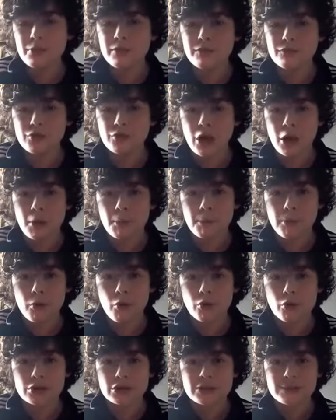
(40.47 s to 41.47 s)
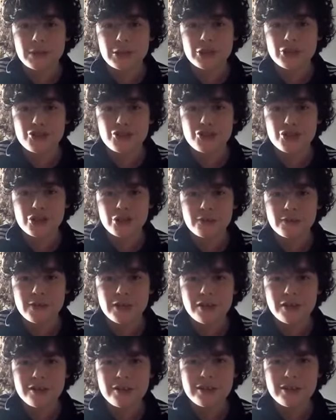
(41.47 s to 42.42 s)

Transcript: we've got PortAventura,